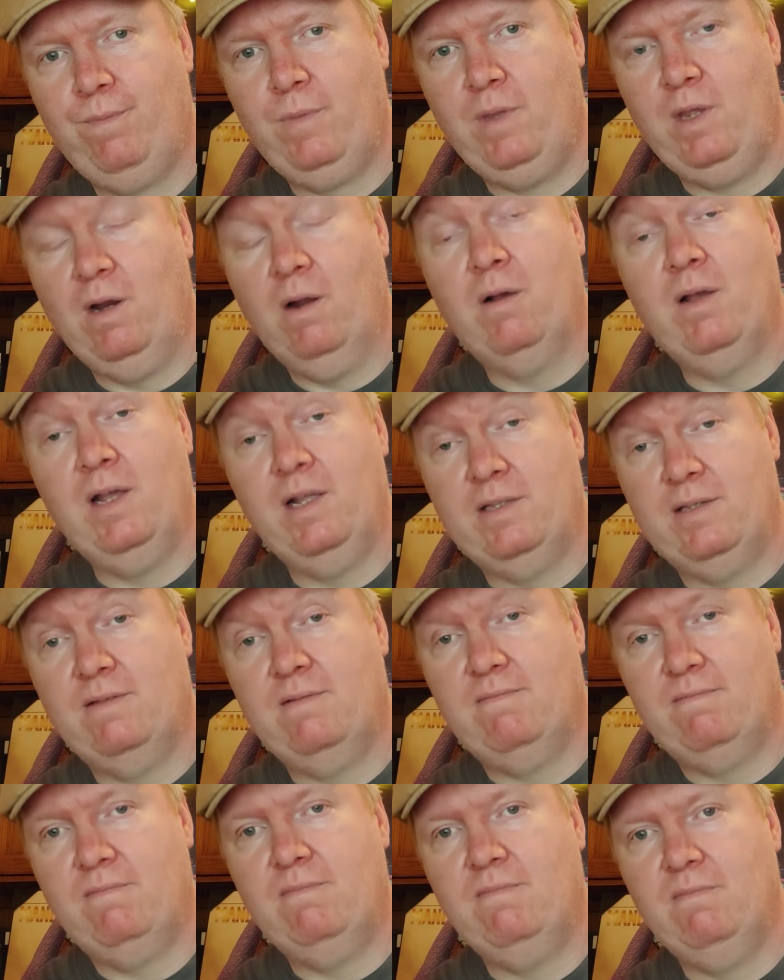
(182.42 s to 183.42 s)
you know, it's
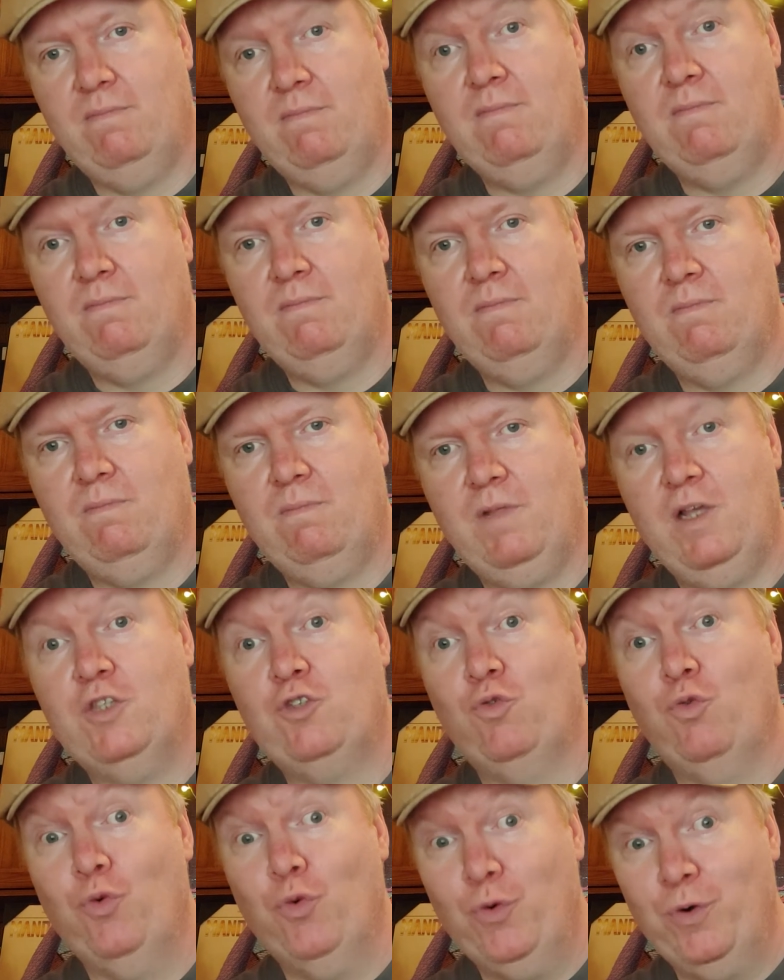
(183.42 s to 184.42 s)

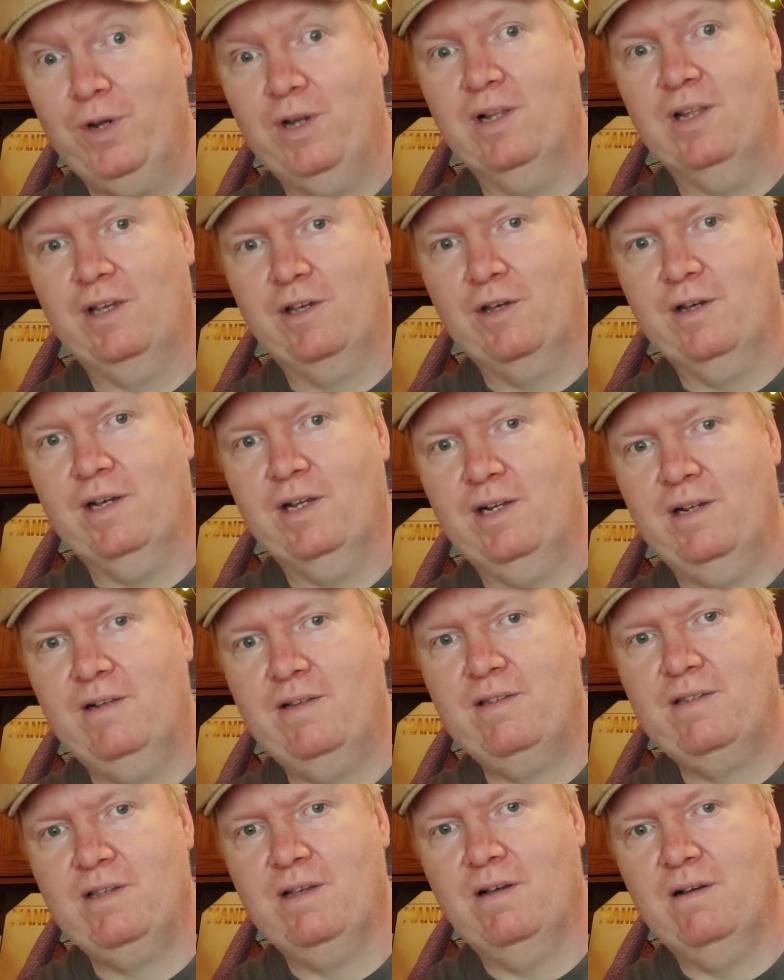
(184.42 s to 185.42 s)
it's really good.
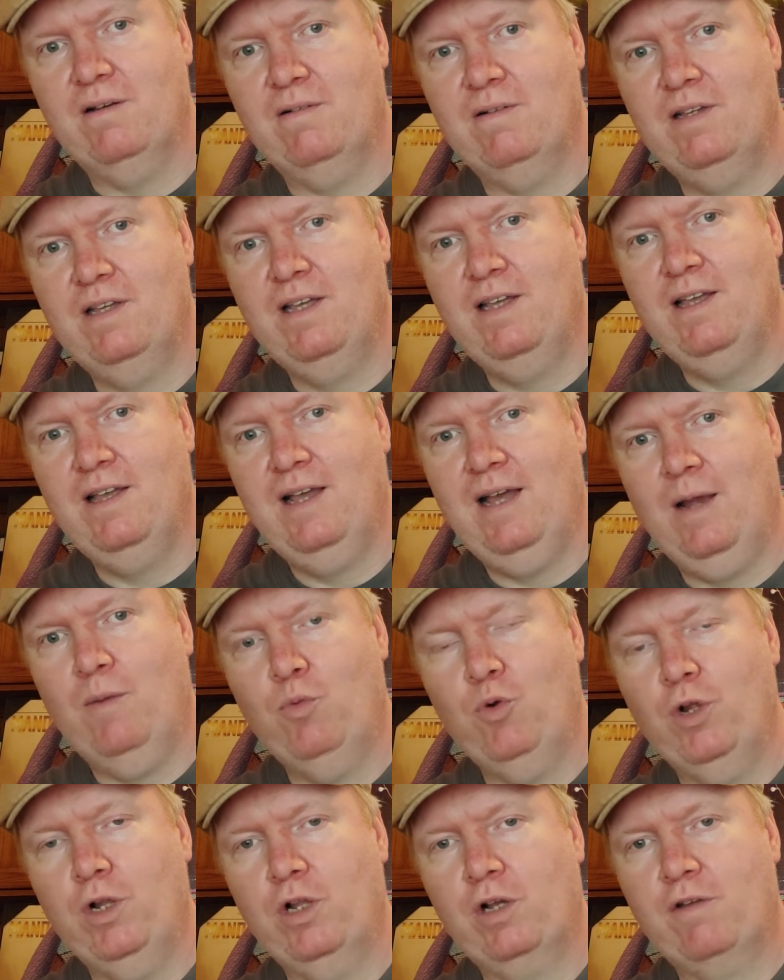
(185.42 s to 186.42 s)
So I'm
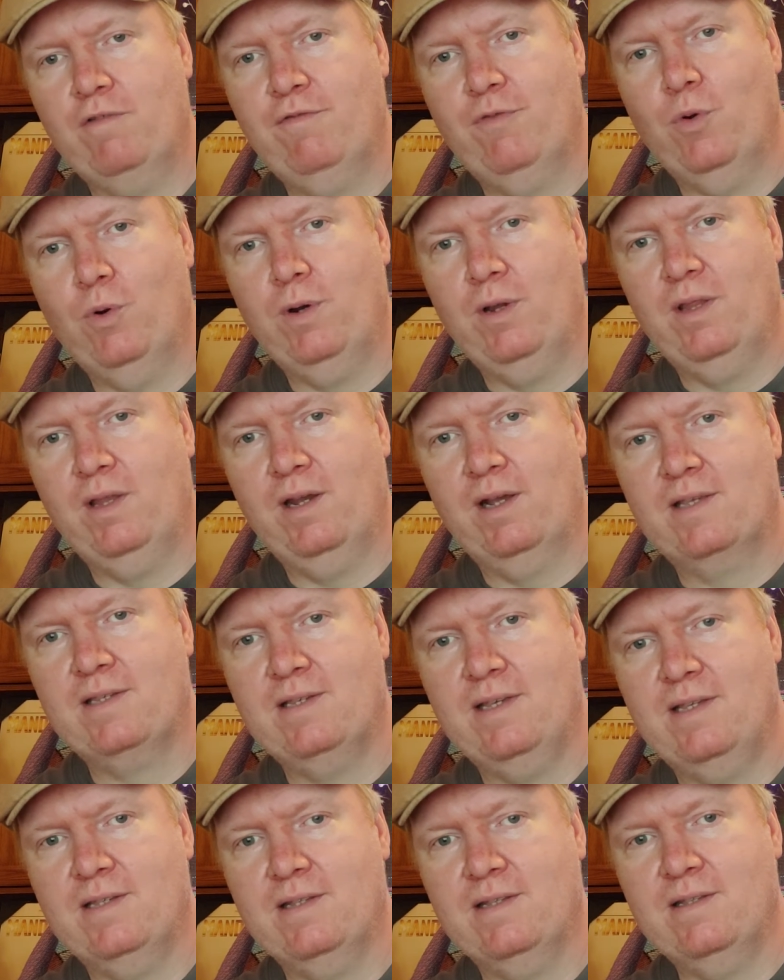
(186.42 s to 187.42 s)
really looking forward to the next
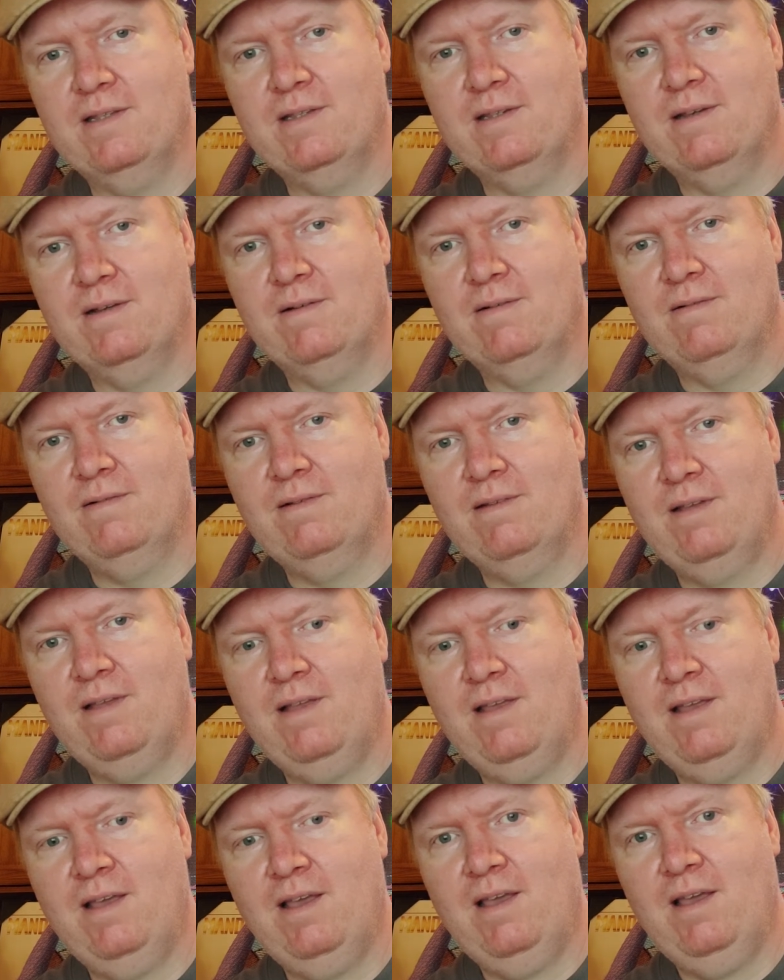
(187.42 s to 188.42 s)
season. So
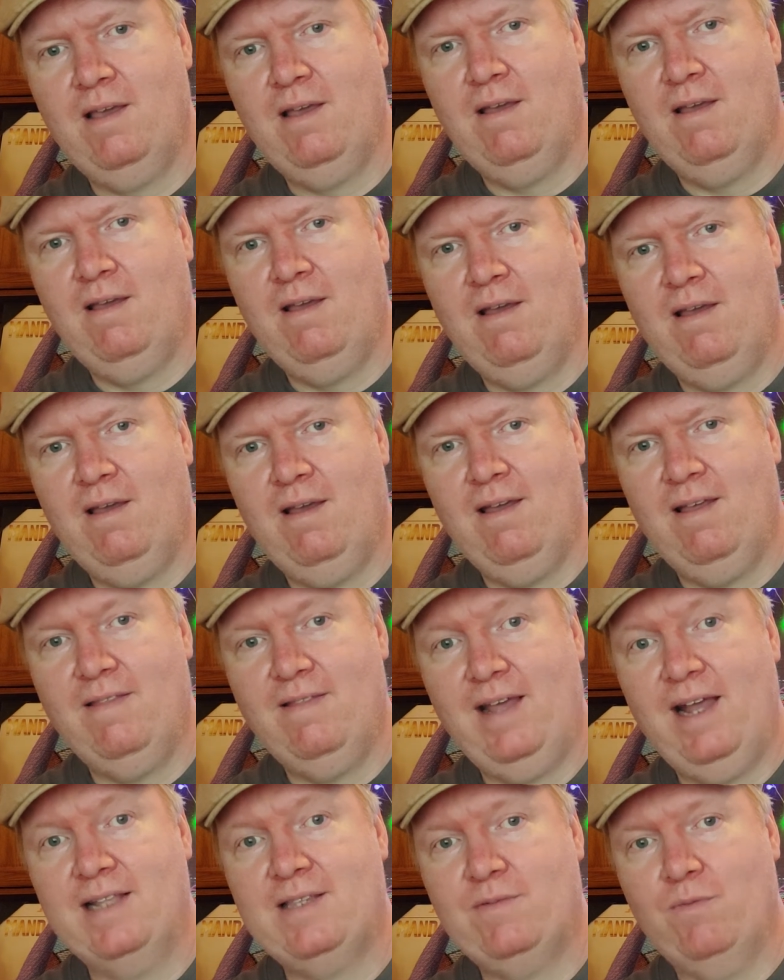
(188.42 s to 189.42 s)

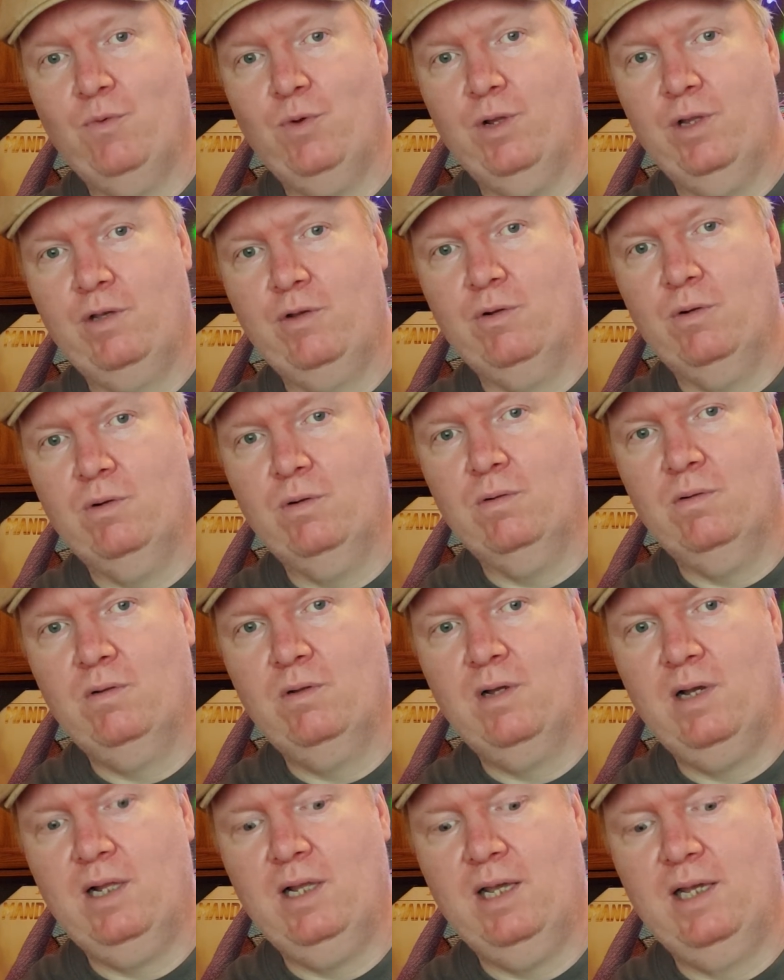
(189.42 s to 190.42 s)
that's really cool.
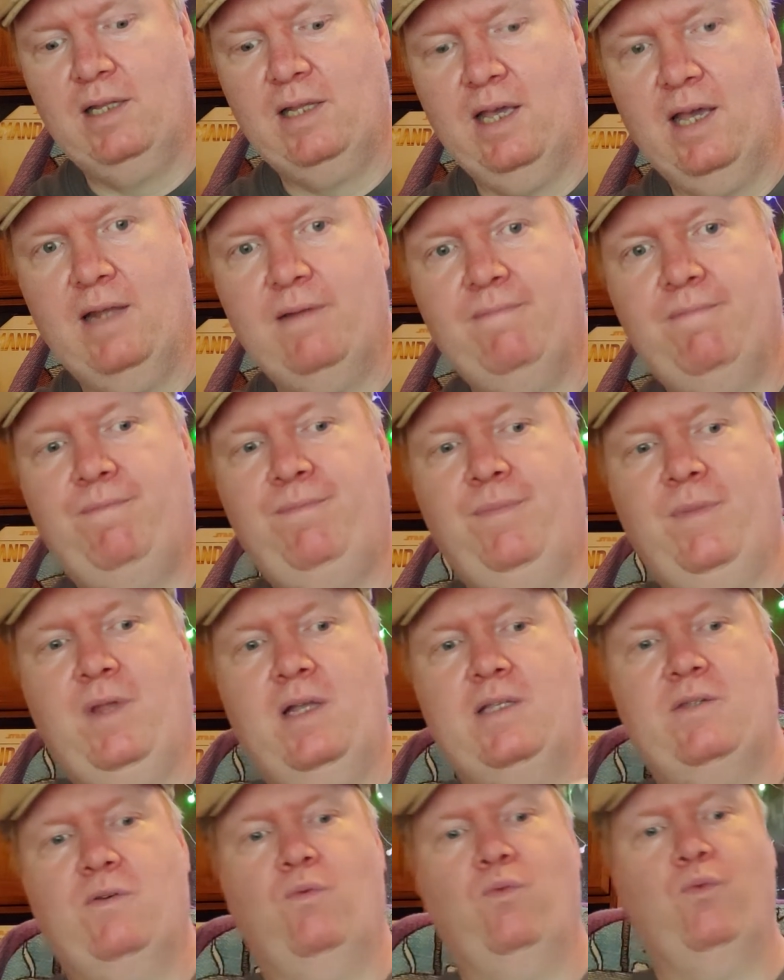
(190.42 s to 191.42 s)
I like that.
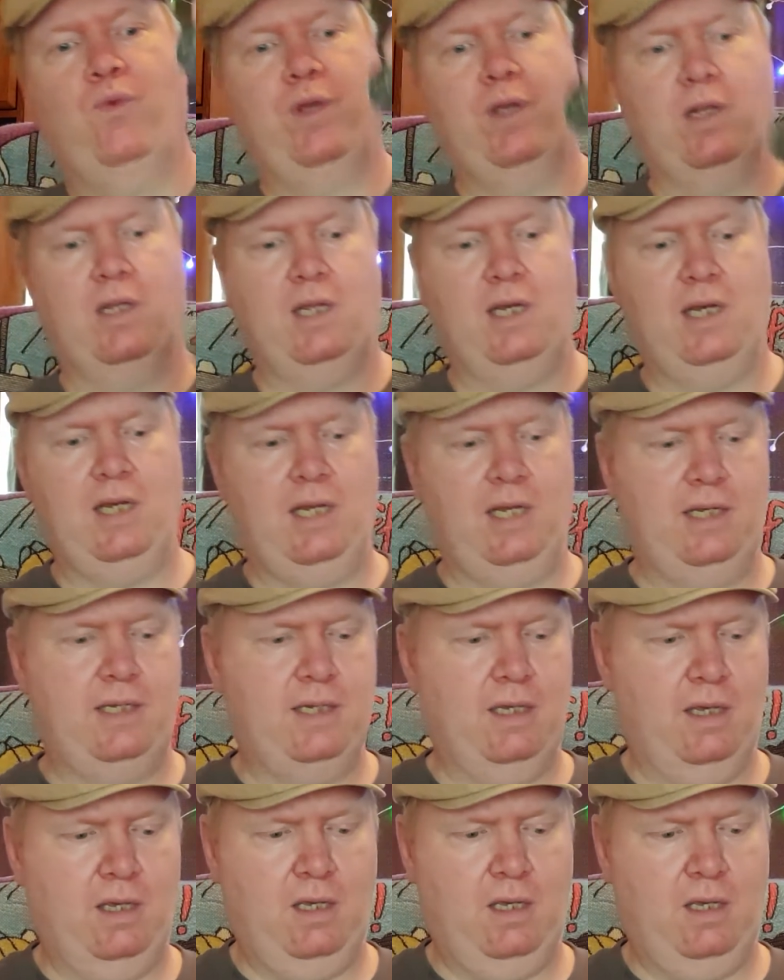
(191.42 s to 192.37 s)
That's a really neat,